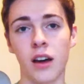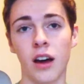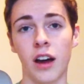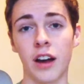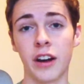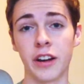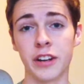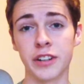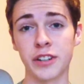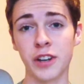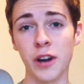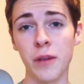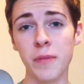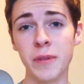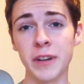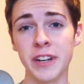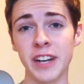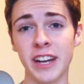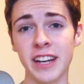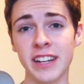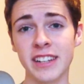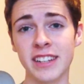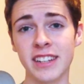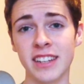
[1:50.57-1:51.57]
On October
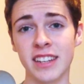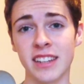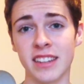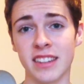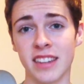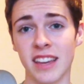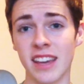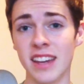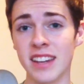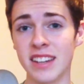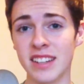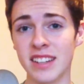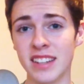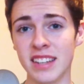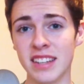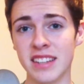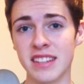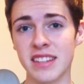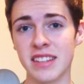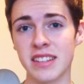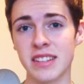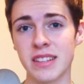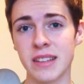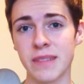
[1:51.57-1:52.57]
19,
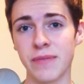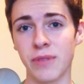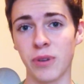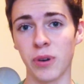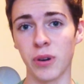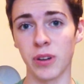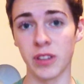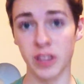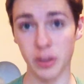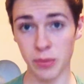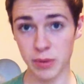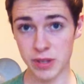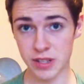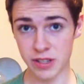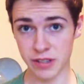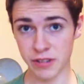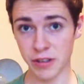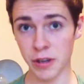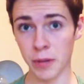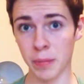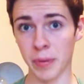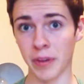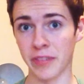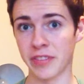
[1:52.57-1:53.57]
1864, there was a
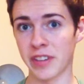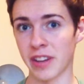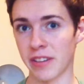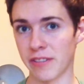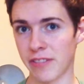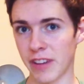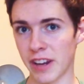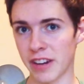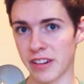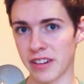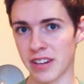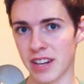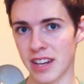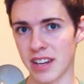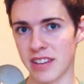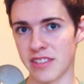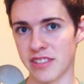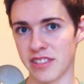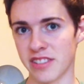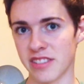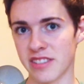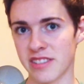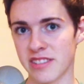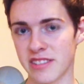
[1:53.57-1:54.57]
group of Confederate
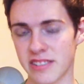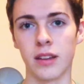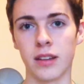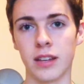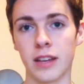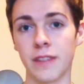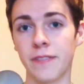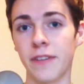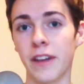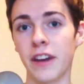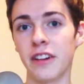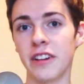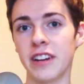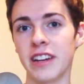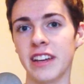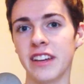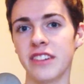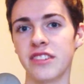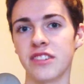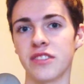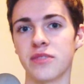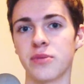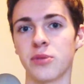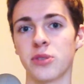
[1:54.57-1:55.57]
agents. Confederate
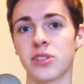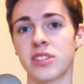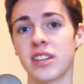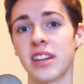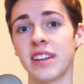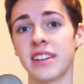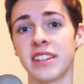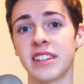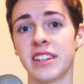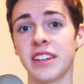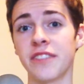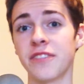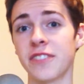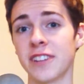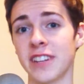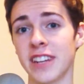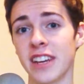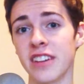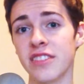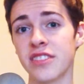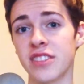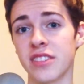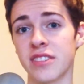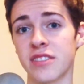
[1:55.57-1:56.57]
agents were sent to different
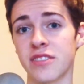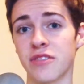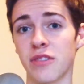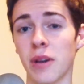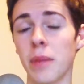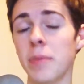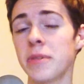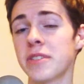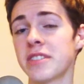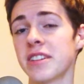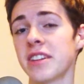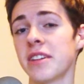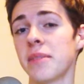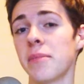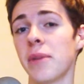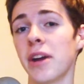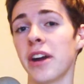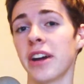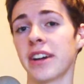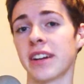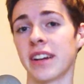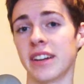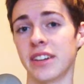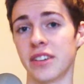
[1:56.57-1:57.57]
nations to represent
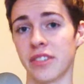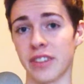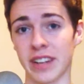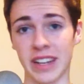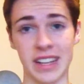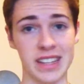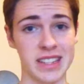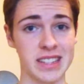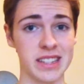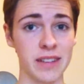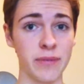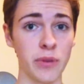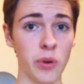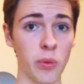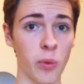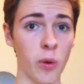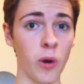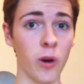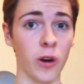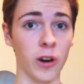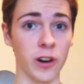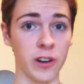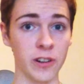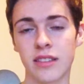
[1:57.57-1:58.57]
America during its Civil
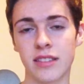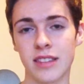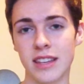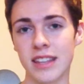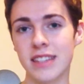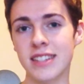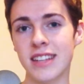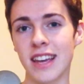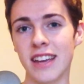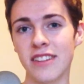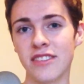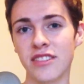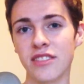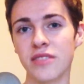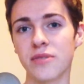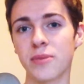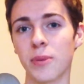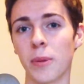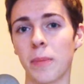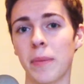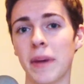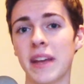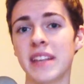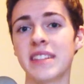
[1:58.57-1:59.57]
War. These agents
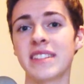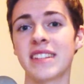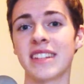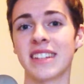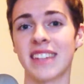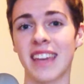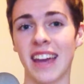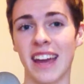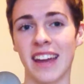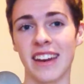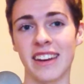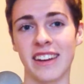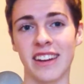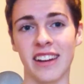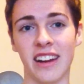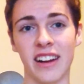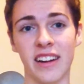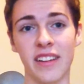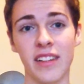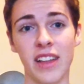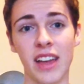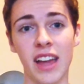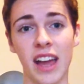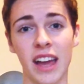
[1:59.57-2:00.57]
were based in
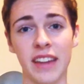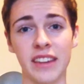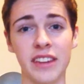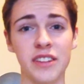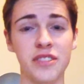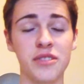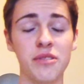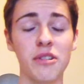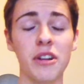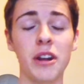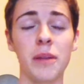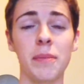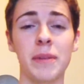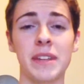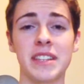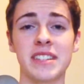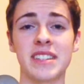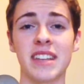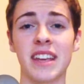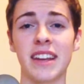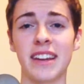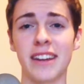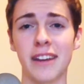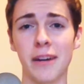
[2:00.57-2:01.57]
Canada, and they showed up at
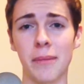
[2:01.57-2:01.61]
St.